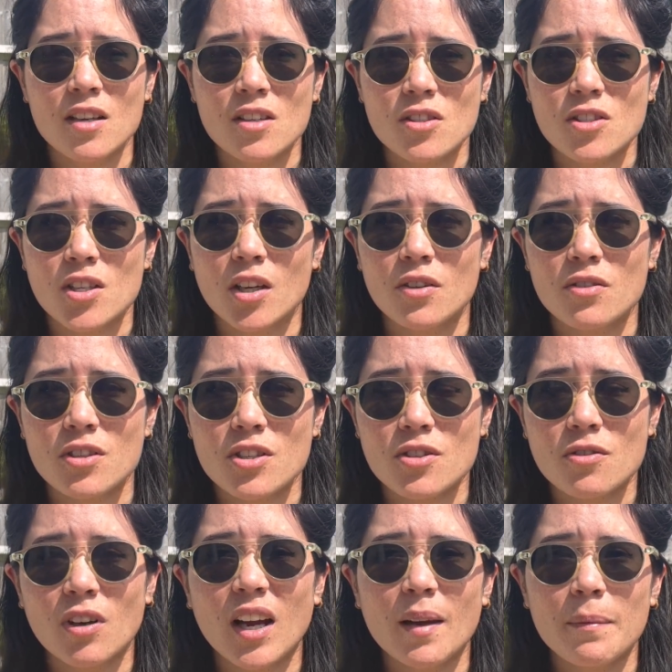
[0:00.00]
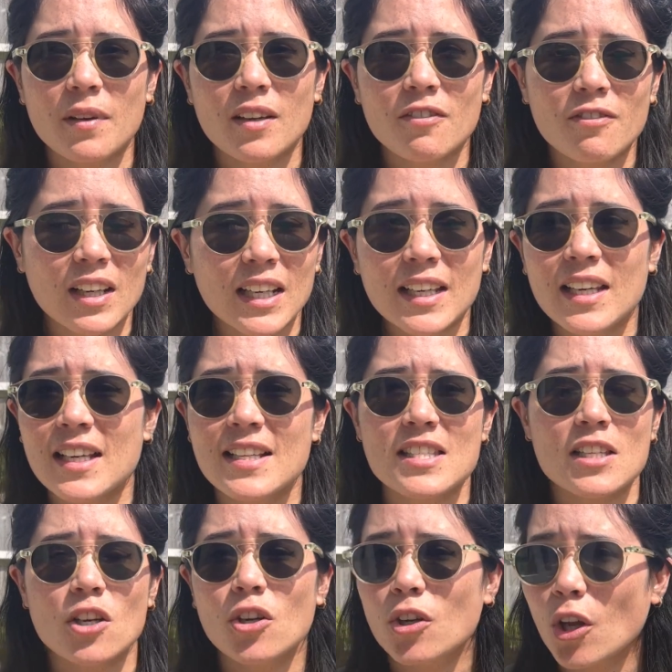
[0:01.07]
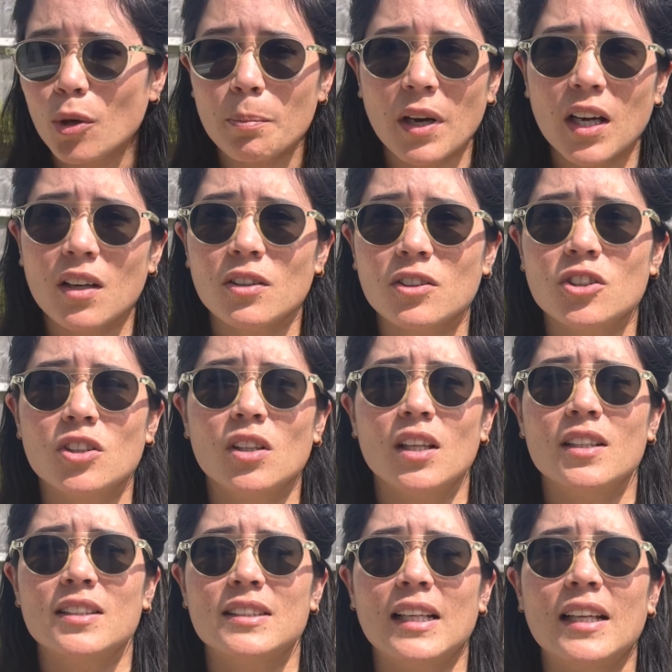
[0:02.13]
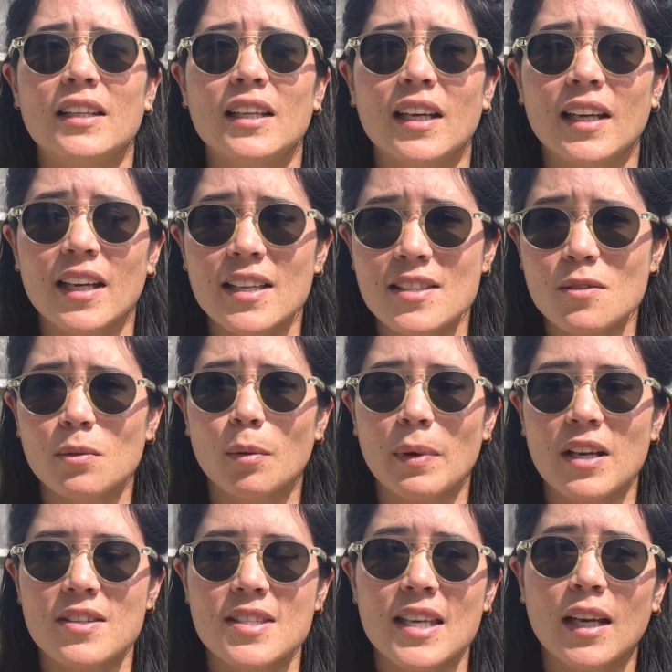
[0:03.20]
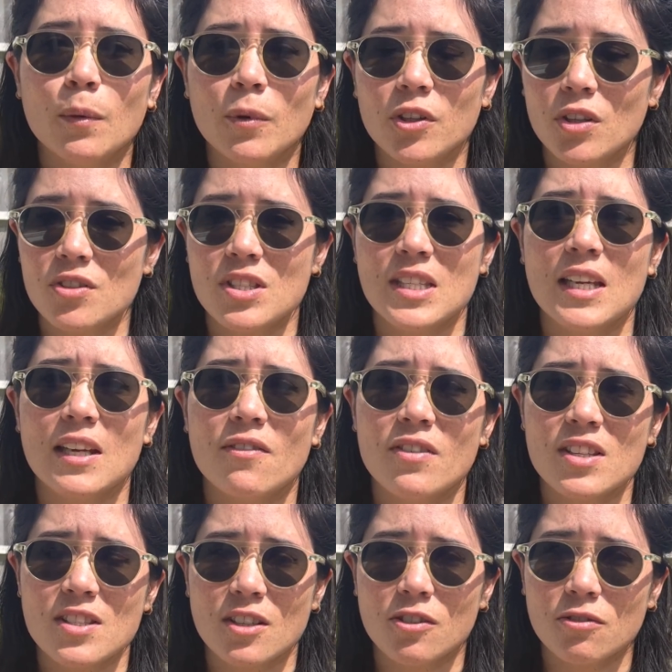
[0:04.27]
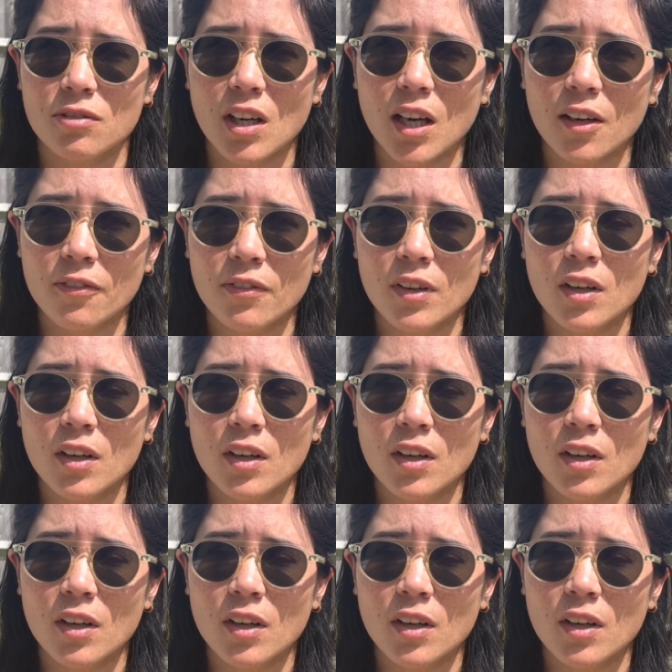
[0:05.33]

So describe really needs no biological understanding. It's all about saying what you see if it's a graph,